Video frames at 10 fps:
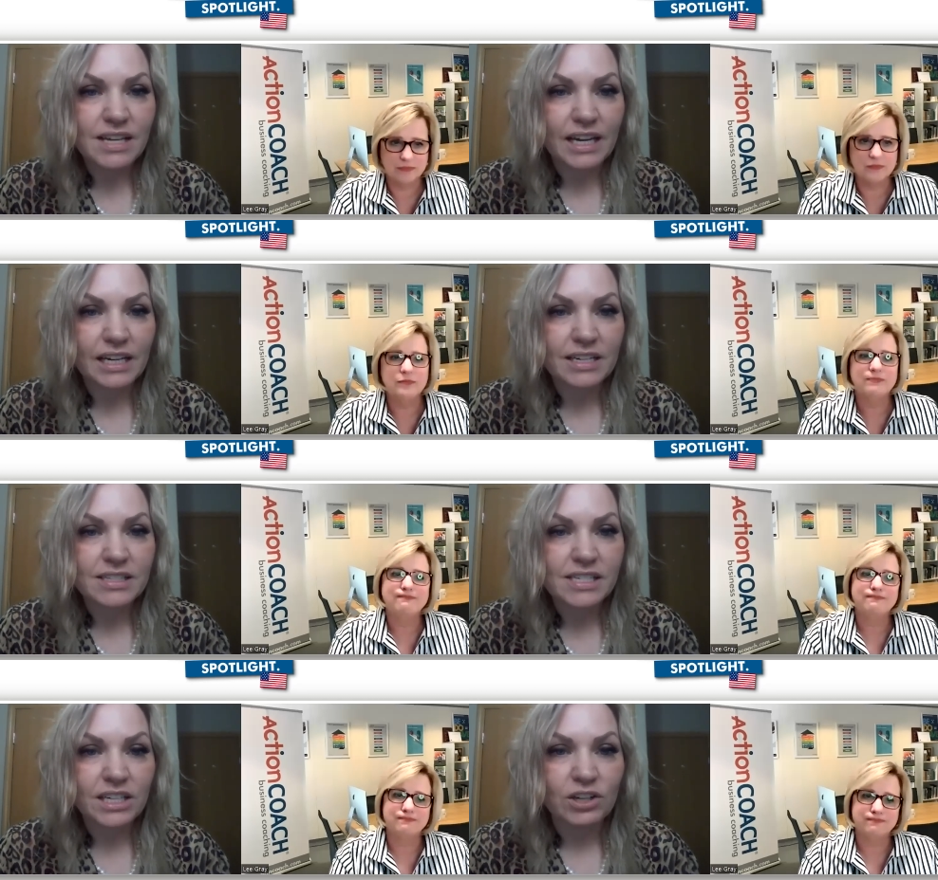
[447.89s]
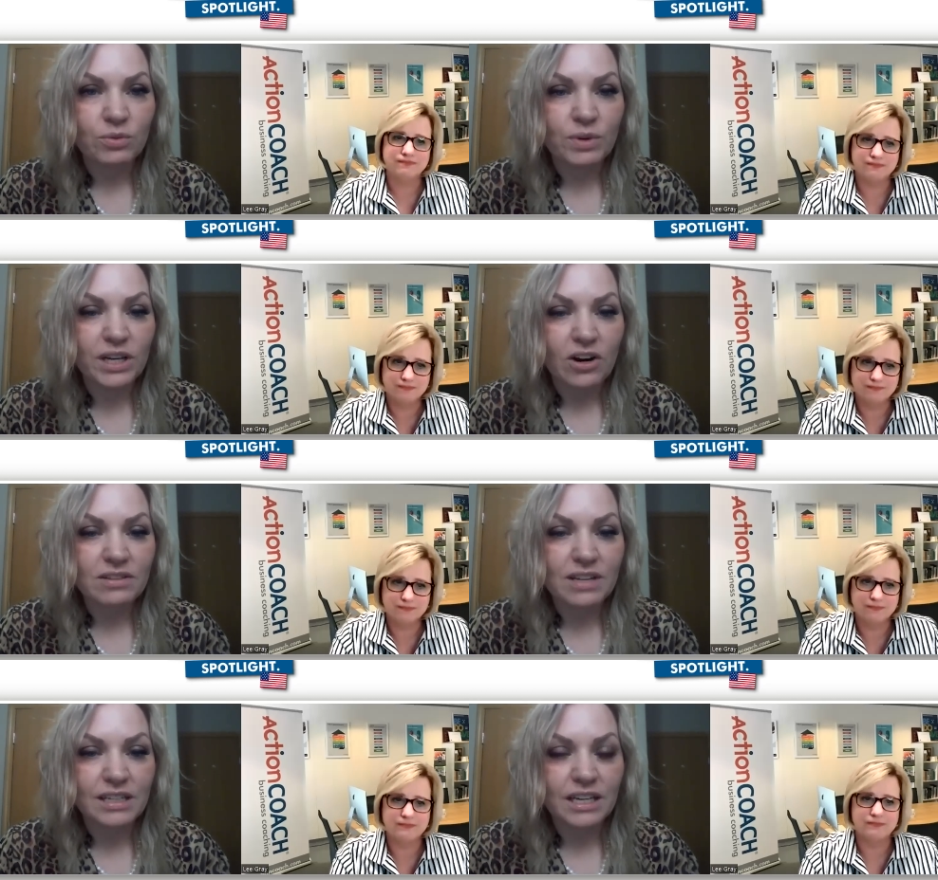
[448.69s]
Speaker 1: And here we
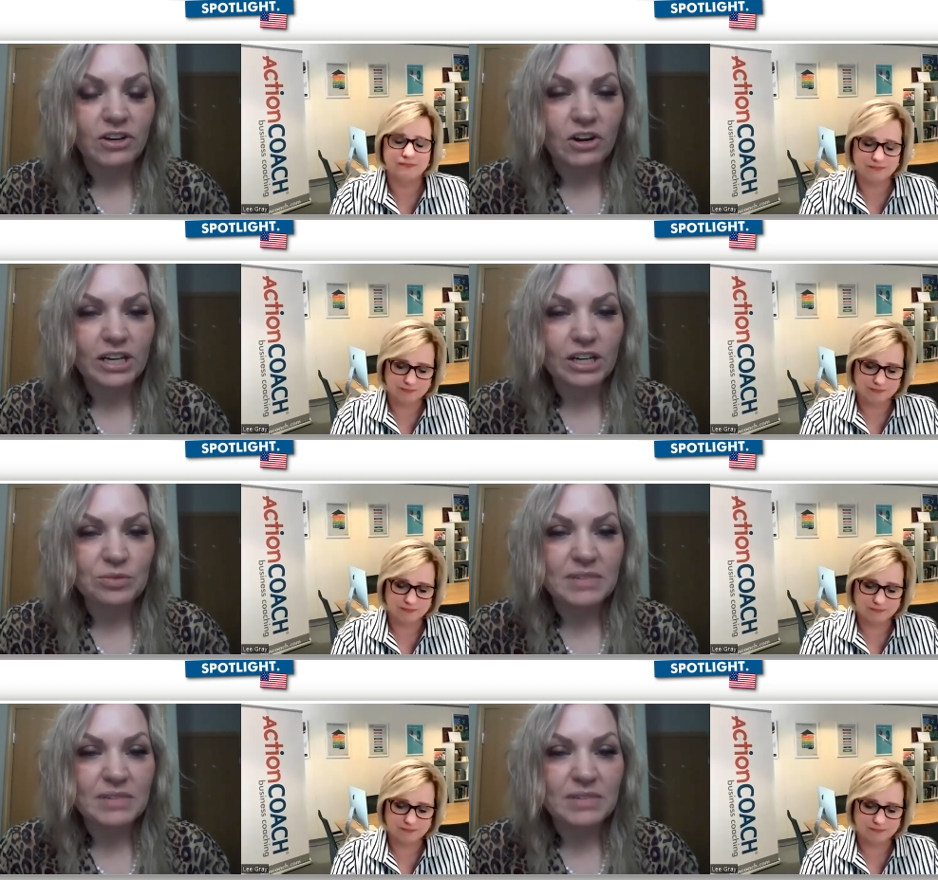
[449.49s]
are, they need our help